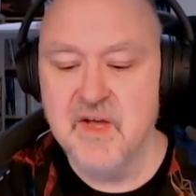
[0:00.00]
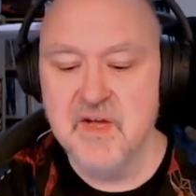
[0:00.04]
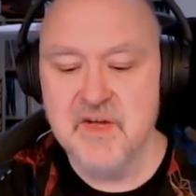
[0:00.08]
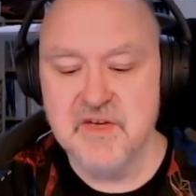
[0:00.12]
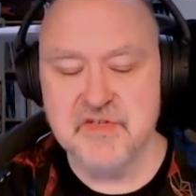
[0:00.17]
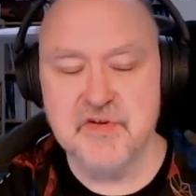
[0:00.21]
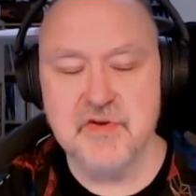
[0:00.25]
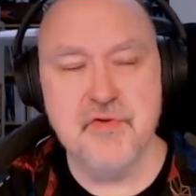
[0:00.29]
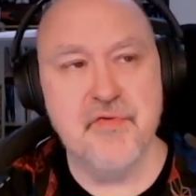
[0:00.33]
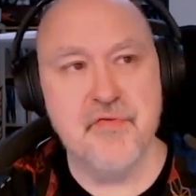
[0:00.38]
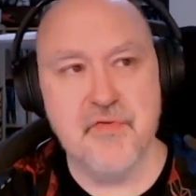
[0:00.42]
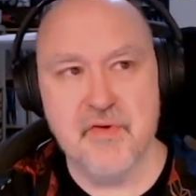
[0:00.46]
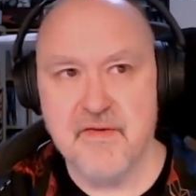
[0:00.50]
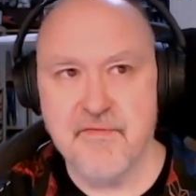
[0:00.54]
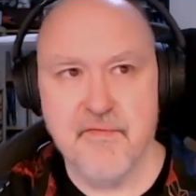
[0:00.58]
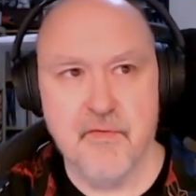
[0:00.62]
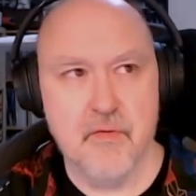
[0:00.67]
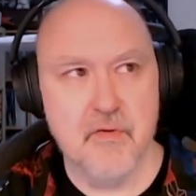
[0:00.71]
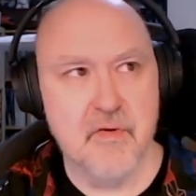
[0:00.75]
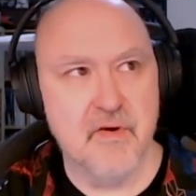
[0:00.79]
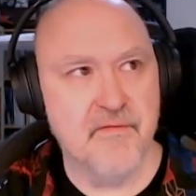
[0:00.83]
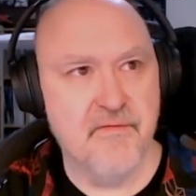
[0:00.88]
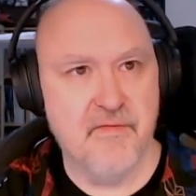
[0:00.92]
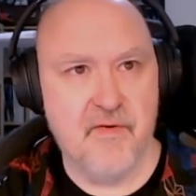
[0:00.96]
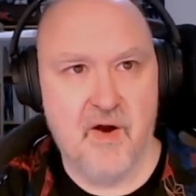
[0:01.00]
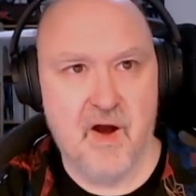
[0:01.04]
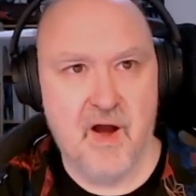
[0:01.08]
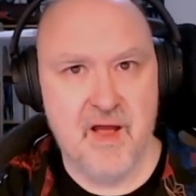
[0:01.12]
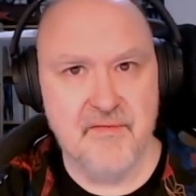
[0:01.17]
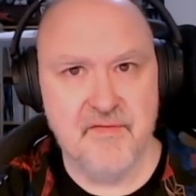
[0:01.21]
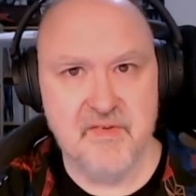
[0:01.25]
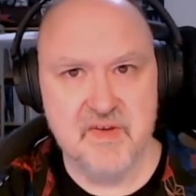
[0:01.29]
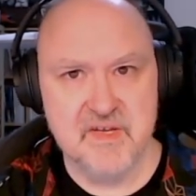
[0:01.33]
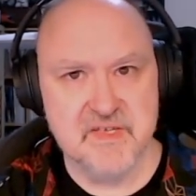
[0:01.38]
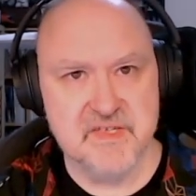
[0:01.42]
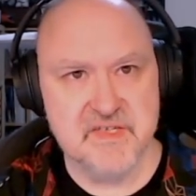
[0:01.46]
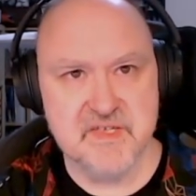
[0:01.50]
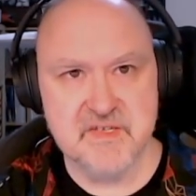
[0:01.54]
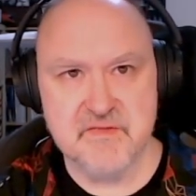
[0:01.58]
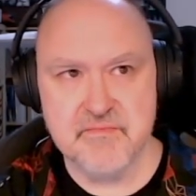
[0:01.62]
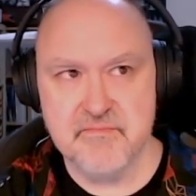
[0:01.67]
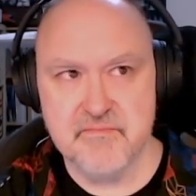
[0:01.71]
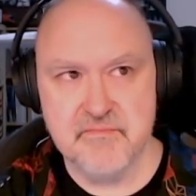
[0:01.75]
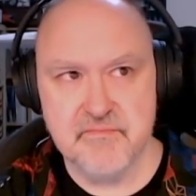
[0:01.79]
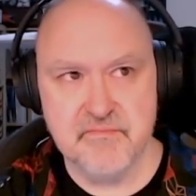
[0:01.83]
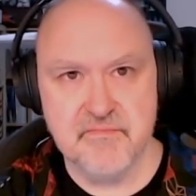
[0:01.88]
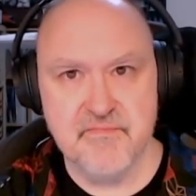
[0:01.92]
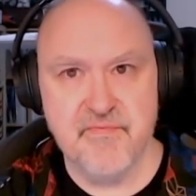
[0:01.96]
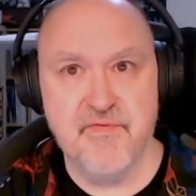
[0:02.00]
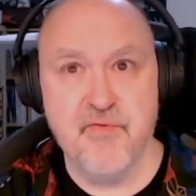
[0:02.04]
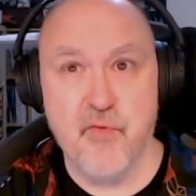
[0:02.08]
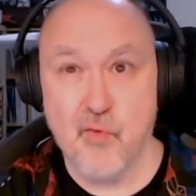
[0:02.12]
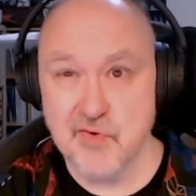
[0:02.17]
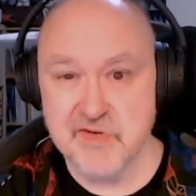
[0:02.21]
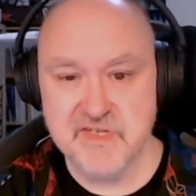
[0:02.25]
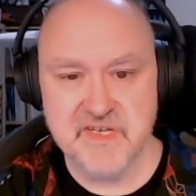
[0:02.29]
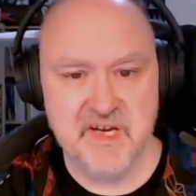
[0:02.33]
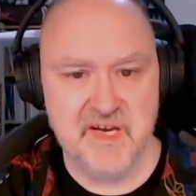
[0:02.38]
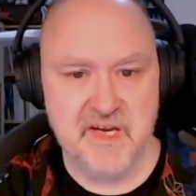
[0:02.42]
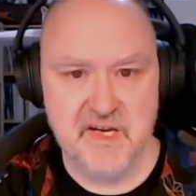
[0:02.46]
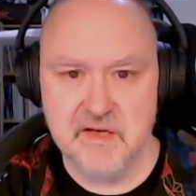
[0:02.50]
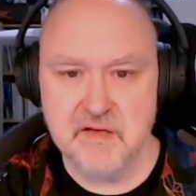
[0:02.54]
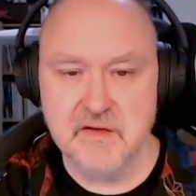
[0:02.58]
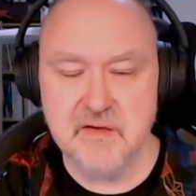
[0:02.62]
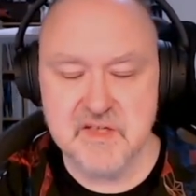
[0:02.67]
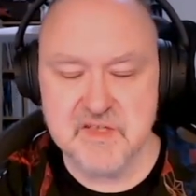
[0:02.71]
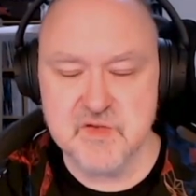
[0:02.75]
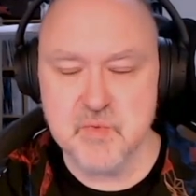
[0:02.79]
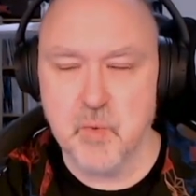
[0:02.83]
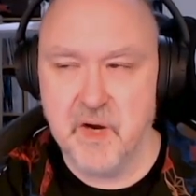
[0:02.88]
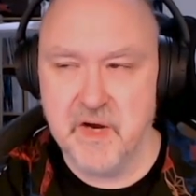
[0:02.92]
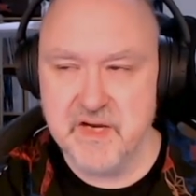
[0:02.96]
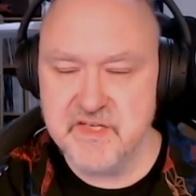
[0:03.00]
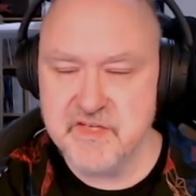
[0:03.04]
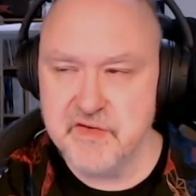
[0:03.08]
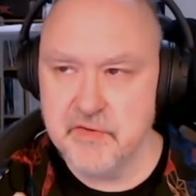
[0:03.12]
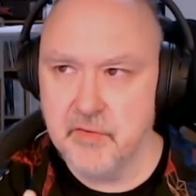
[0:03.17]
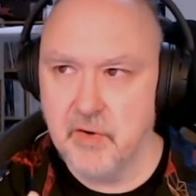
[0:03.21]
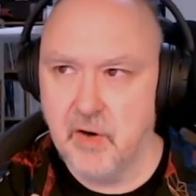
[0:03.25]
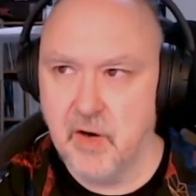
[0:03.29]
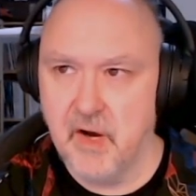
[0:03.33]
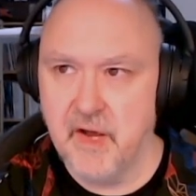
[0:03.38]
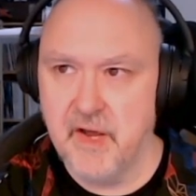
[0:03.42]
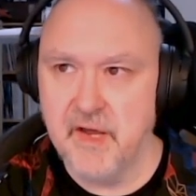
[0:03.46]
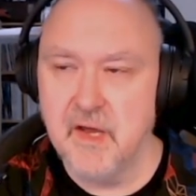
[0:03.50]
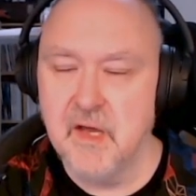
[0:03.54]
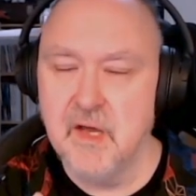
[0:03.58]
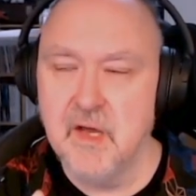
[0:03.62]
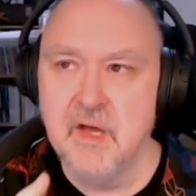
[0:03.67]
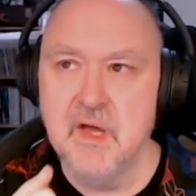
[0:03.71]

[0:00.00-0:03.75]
Two, three, four, and five is fourteen. That's way too high.